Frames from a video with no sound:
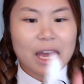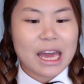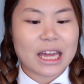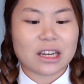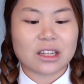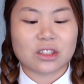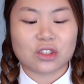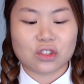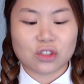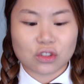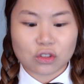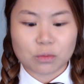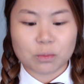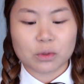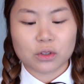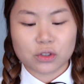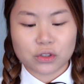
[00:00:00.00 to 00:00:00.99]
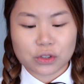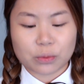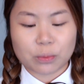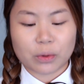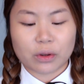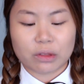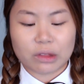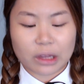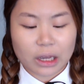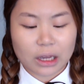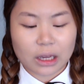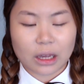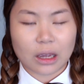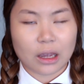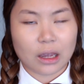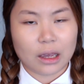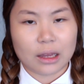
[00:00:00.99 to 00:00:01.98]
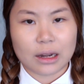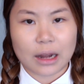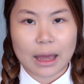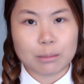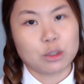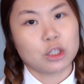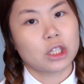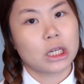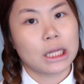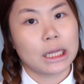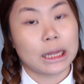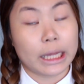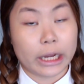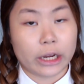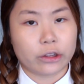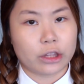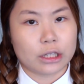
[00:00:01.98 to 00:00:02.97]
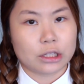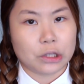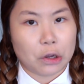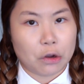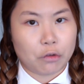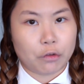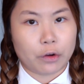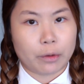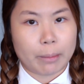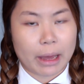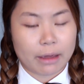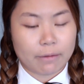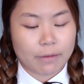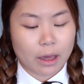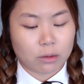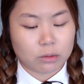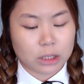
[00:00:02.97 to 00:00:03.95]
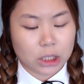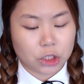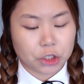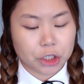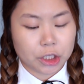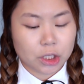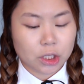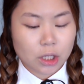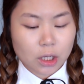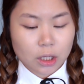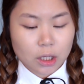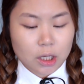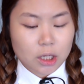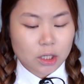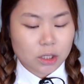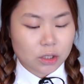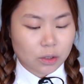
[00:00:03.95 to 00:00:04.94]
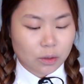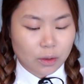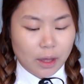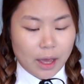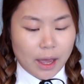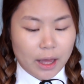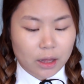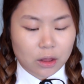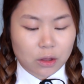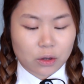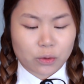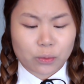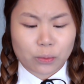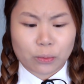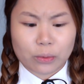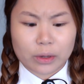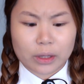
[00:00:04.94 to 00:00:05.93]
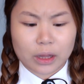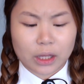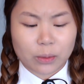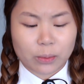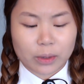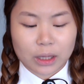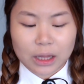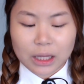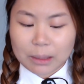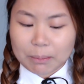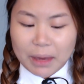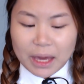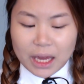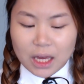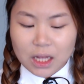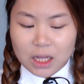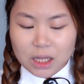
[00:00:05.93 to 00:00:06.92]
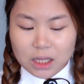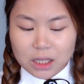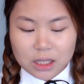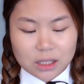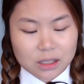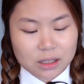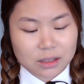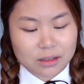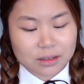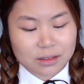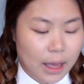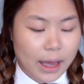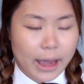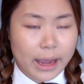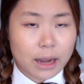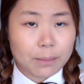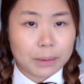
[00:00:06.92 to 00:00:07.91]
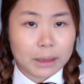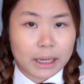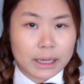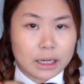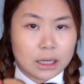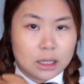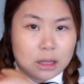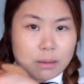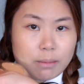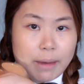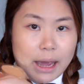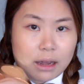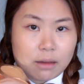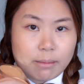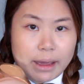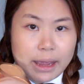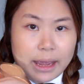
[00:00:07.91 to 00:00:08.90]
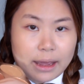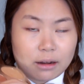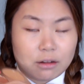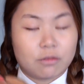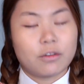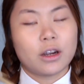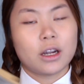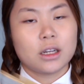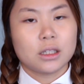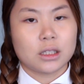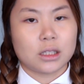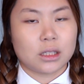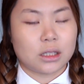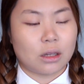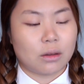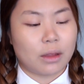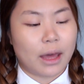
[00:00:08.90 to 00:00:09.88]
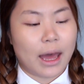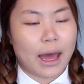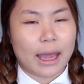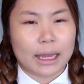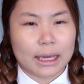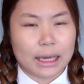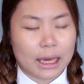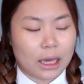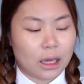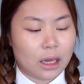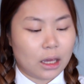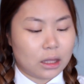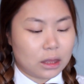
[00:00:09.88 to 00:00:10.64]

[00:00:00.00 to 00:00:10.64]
and it's super thick, and I'm just going to layer this over my foundation so that I look really pale. I applied it in the back of my hand first so that I get